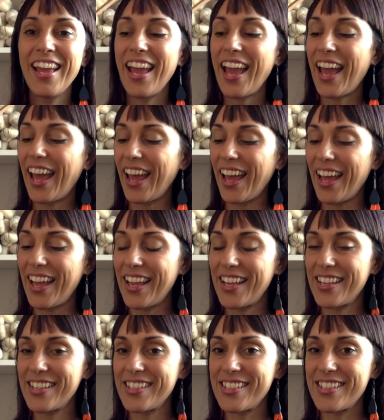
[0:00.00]

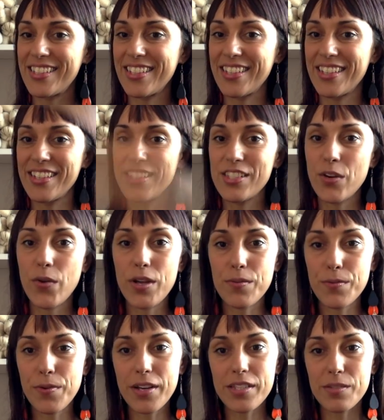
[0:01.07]
And so it
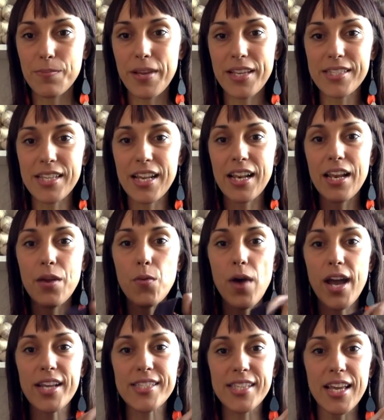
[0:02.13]
was basically
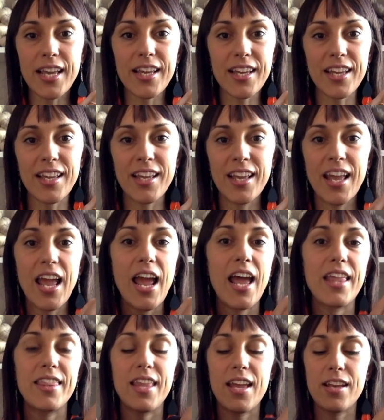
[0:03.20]
waxing
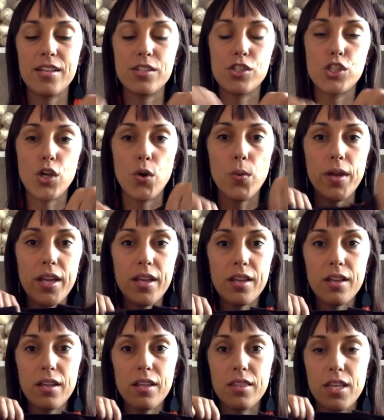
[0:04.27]
and then sewing
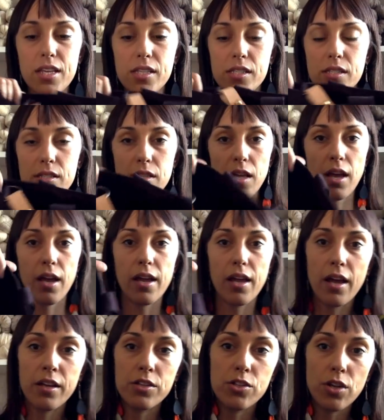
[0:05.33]
this.
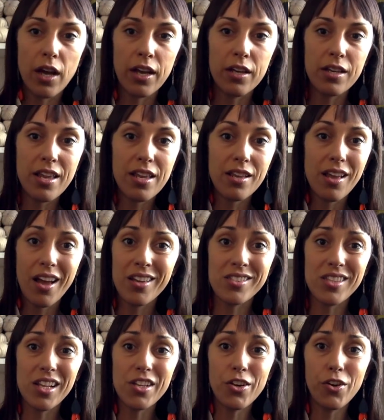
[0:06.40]
I
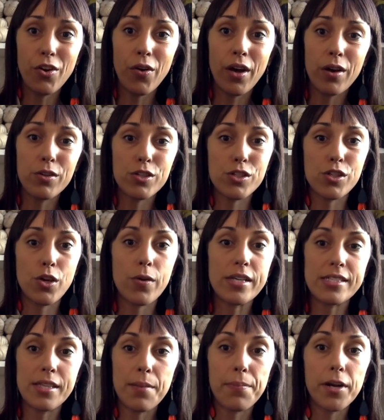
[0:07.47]
still don't know how to sew a
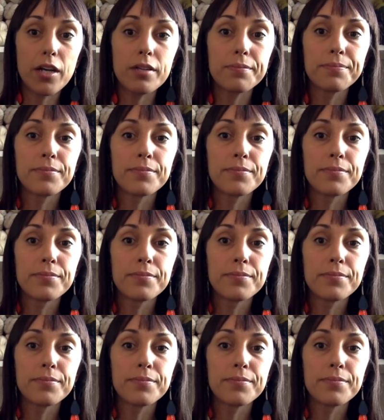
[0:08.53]
zipper,